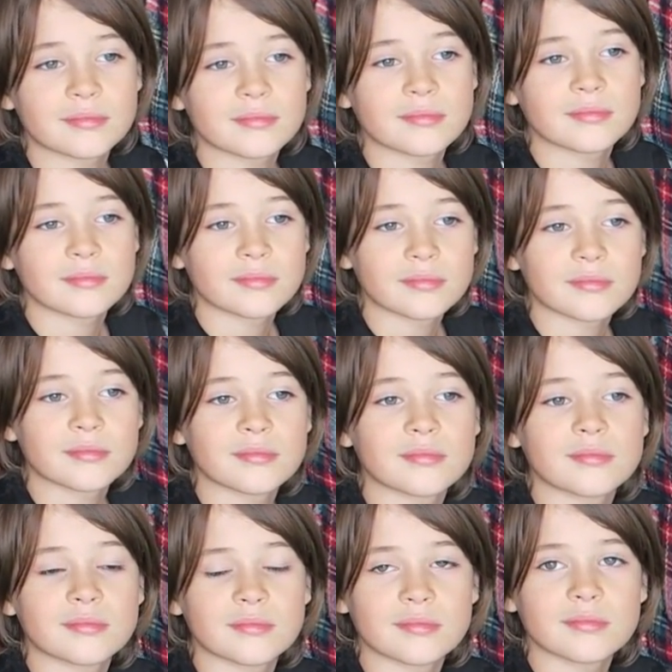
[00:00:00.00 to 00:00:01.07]

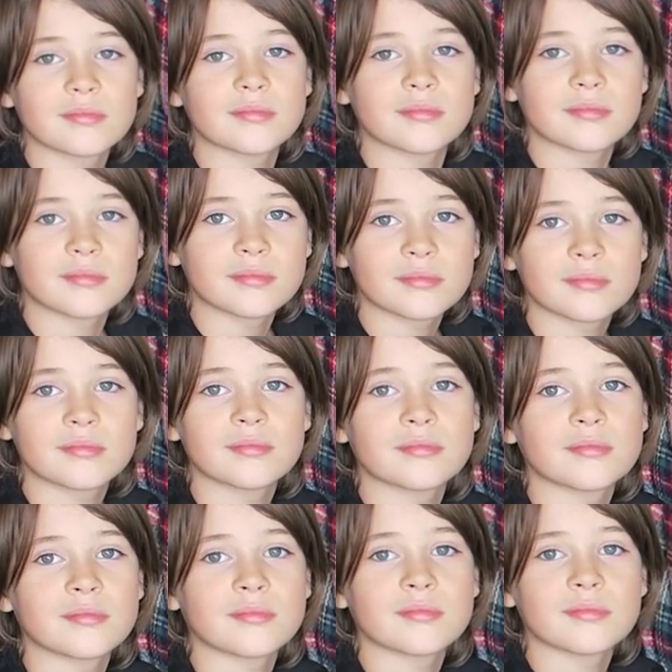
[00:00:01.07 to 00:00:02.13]

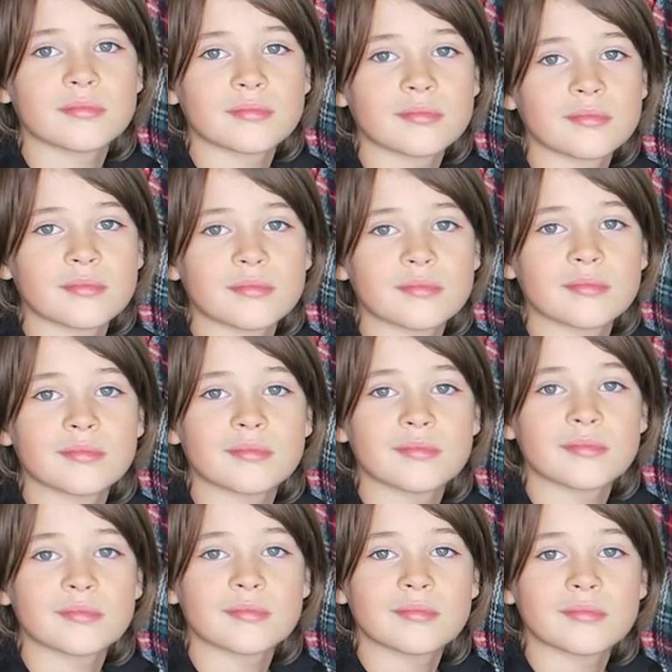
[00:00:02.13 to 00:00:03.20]

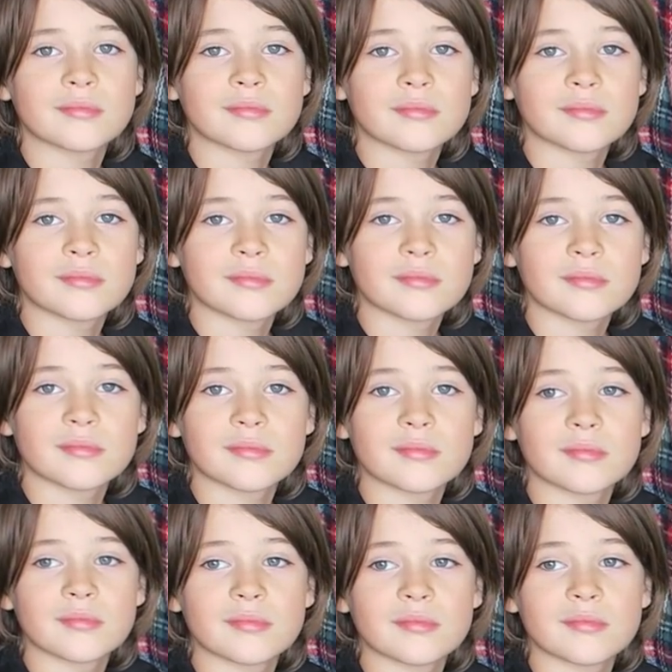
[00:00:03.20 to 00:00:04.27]

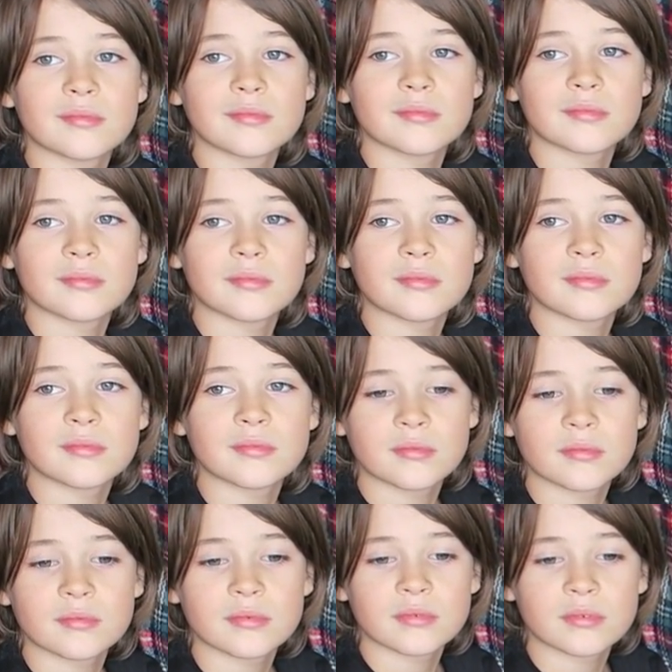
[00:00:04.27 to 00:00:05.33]

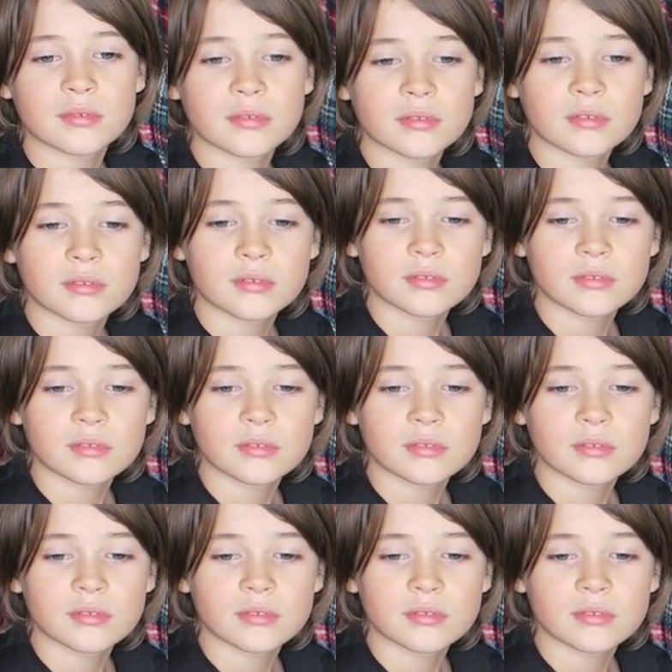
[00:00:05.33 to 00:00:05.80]
(silent)